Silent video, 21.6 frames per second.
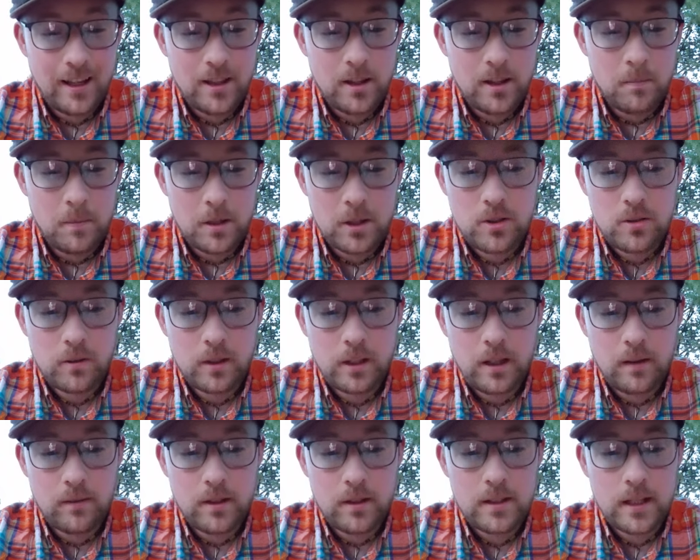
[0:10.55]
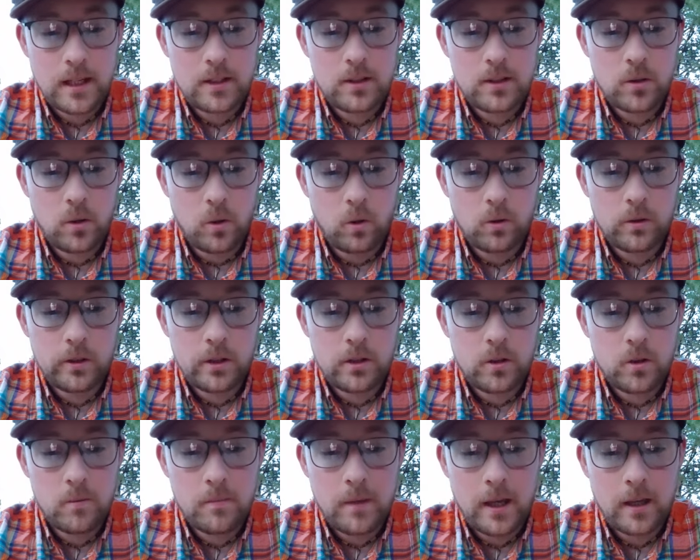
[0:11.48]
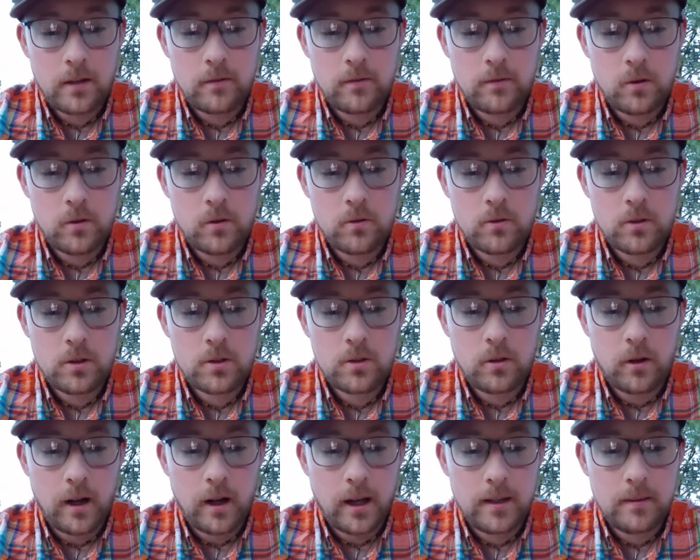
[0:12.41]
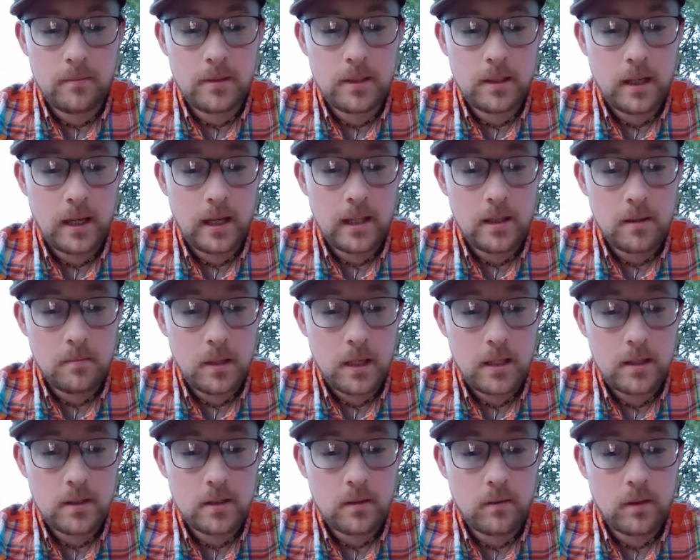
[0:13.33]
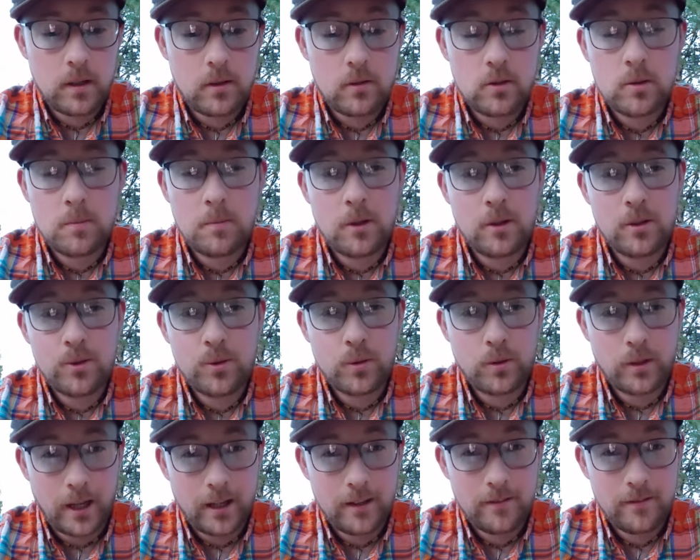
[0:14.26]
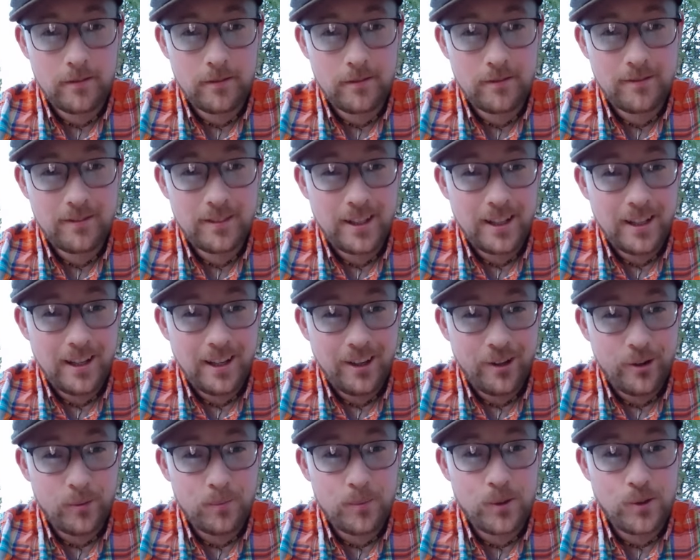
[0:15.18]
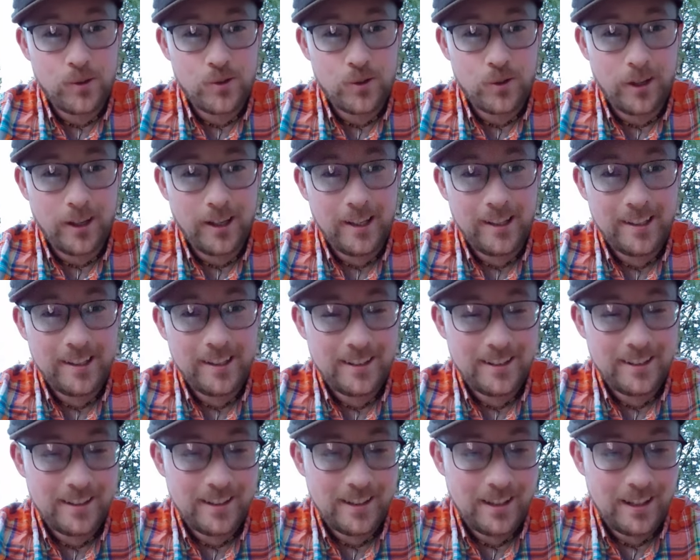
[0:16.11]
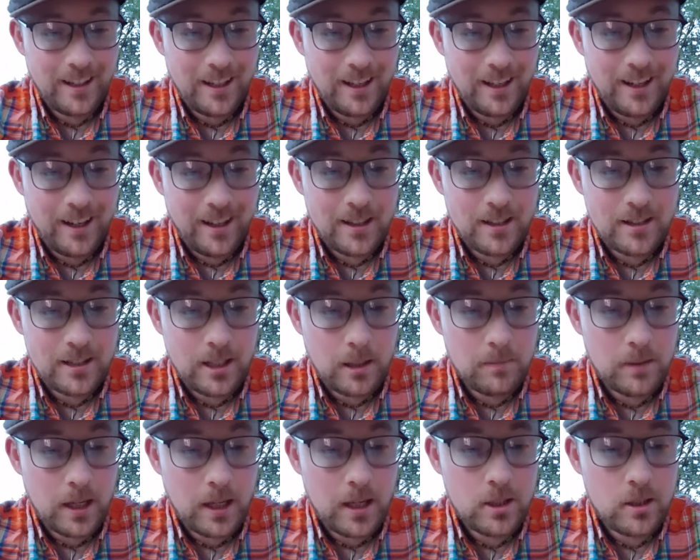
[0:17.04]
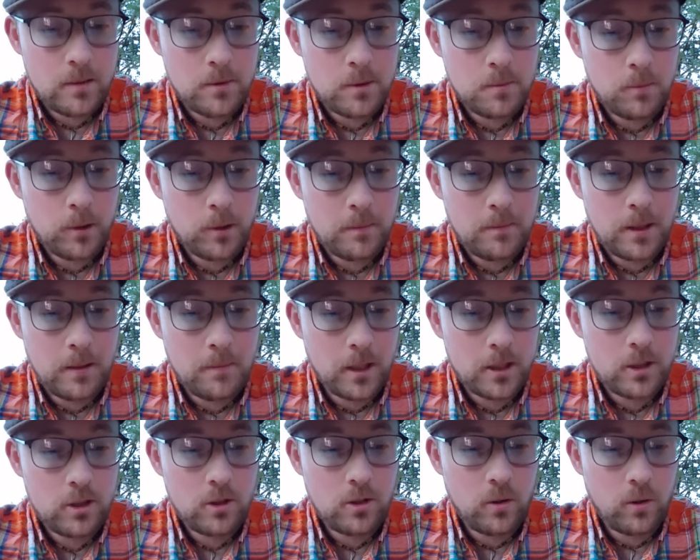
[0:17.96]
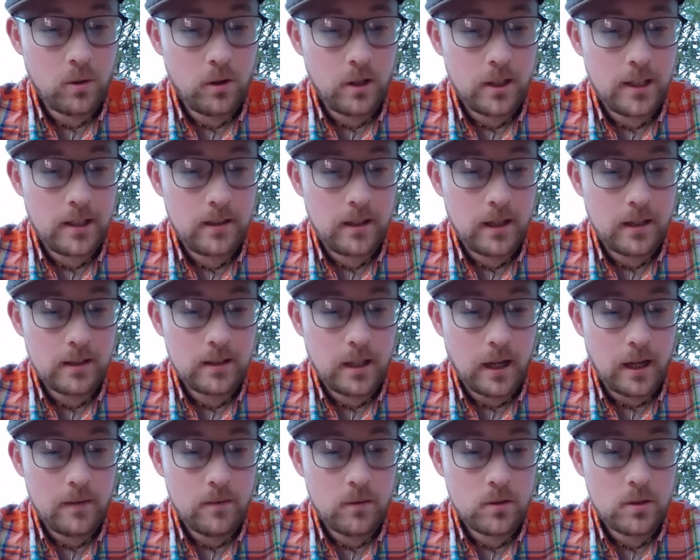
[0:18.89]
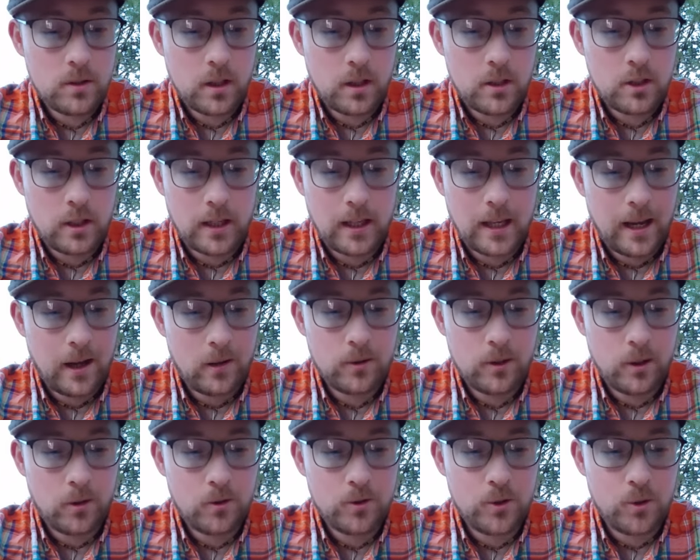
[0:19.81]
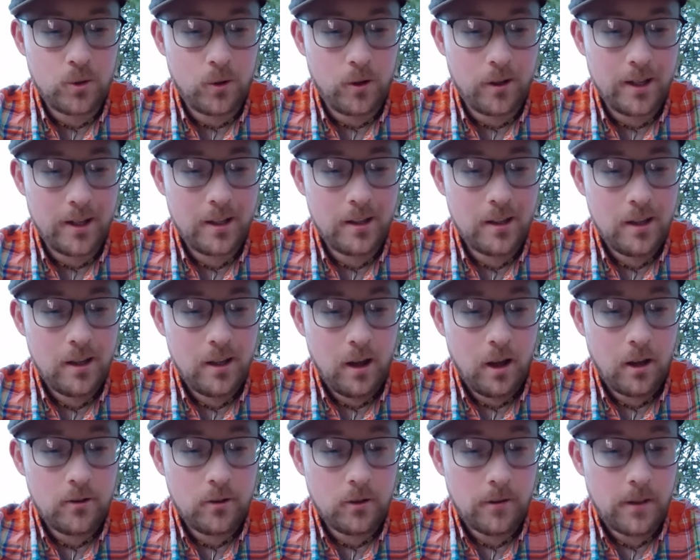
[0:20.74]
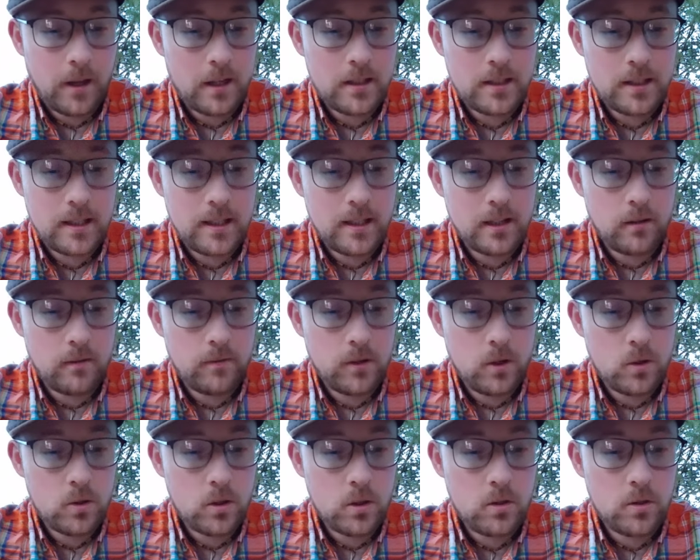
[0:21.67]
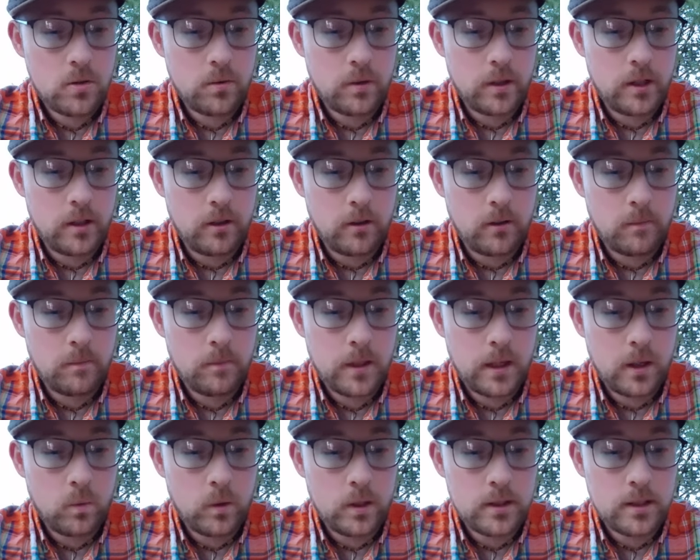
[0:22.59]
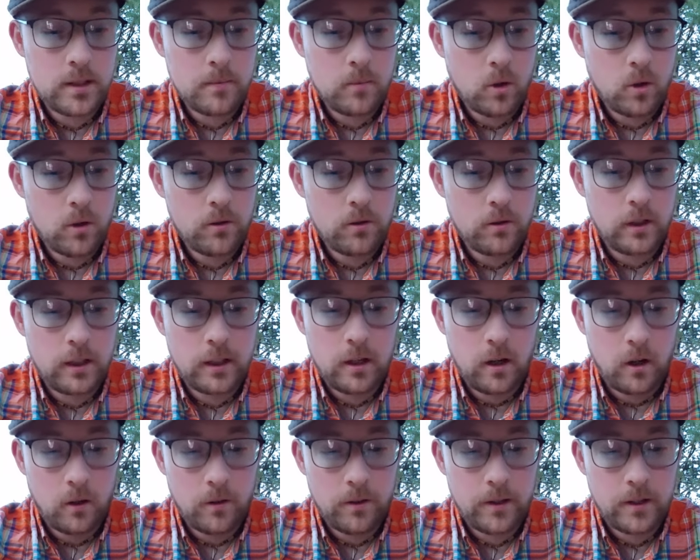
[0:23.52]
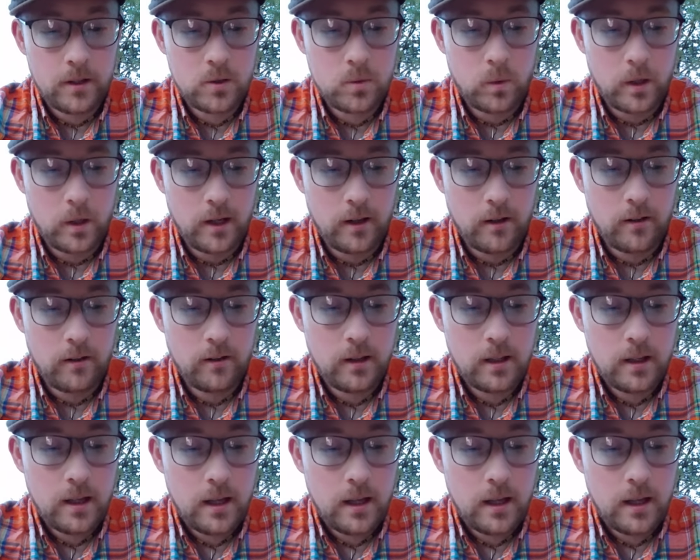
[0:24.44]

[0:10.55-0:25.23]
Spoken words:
The mystery of the saints old and new man further described, and the means of their spiritual life. Hope you enjoy. The temptations breed me much annoy, yet divers such I count all joy. On earth I see confusions real, yet wisdom ordering all things well.